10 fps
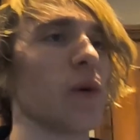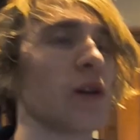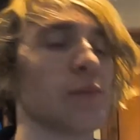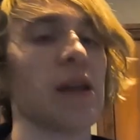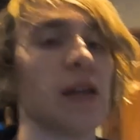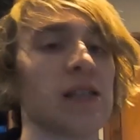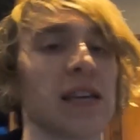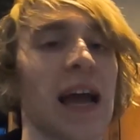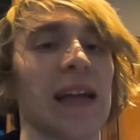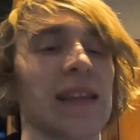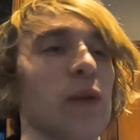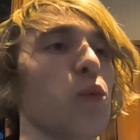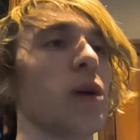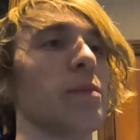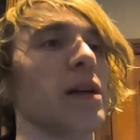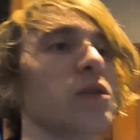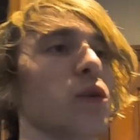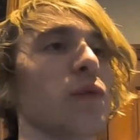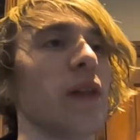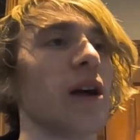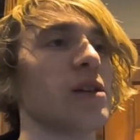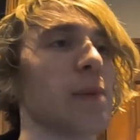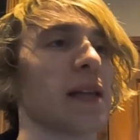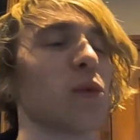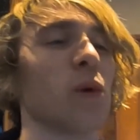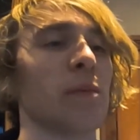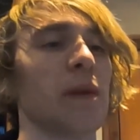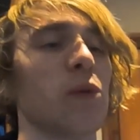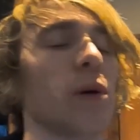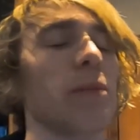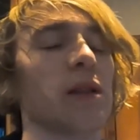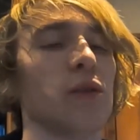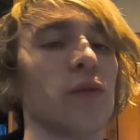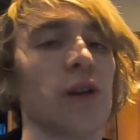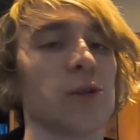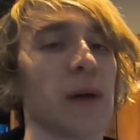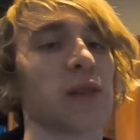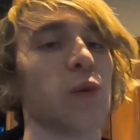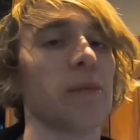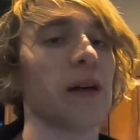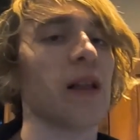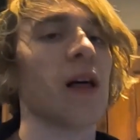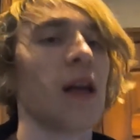as many as I can, then windmill, two flares, back to windmill, two flares, back to windmill.